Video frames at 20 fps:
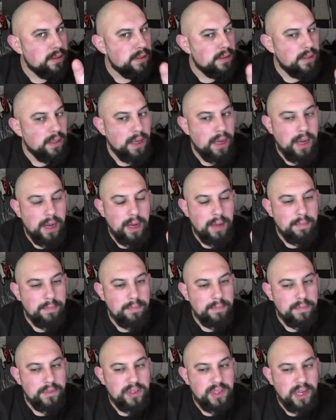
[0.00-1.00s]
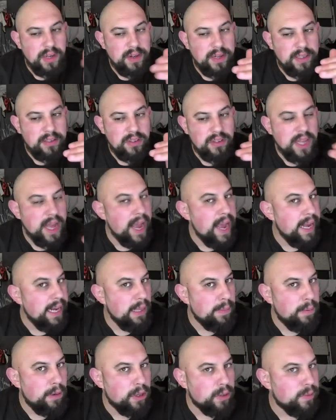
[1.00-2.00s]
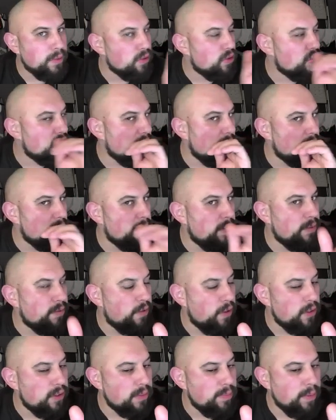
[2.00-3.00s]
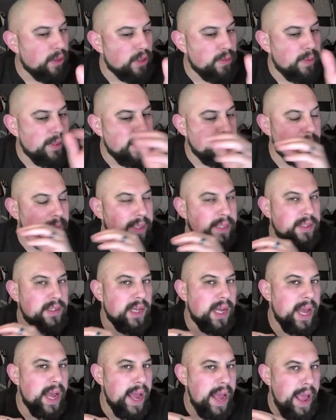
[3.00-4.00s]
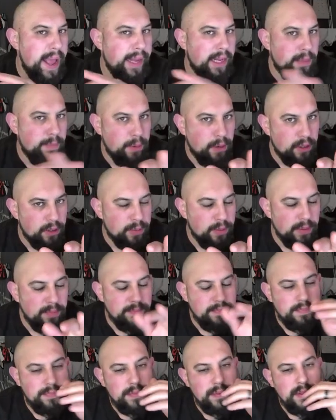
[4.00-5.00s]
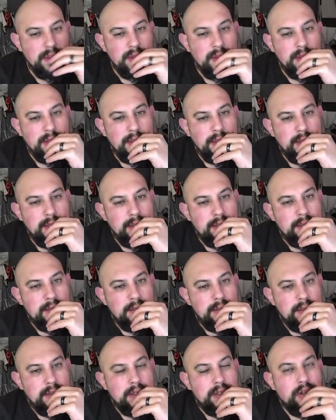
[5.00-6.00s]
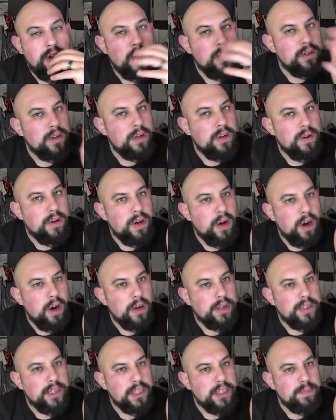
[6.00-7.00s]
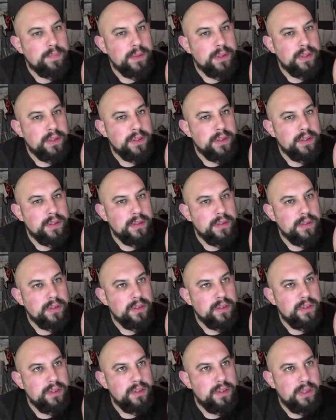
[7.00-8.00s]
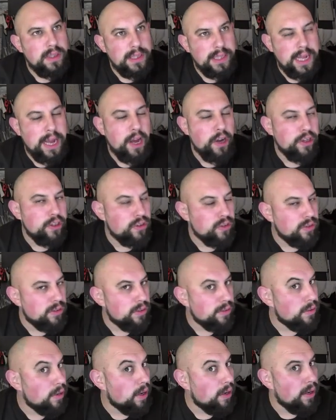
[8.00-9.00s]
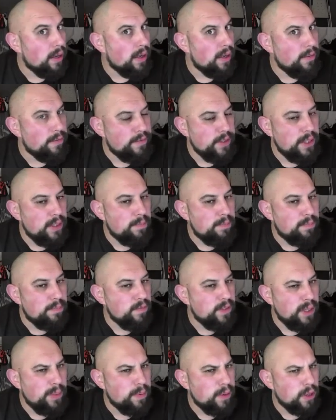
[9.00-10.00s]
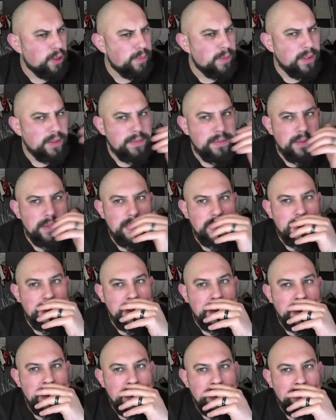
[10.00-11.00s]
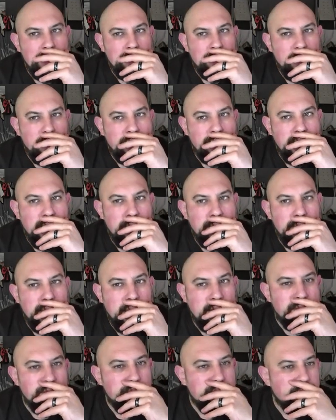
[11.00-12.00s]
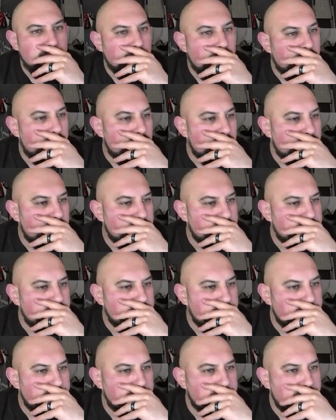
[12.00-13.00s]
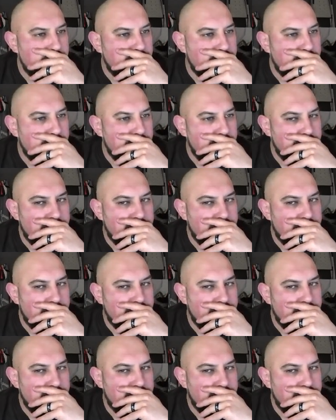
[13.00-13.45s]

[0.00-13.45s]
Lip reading: accelerates to any Pokemon. It doesn't have to be a fighting Pokemon, it can be to any Pokemon. Kind of like Arceus, but that only does it to V Pokemon. So them getting rid of this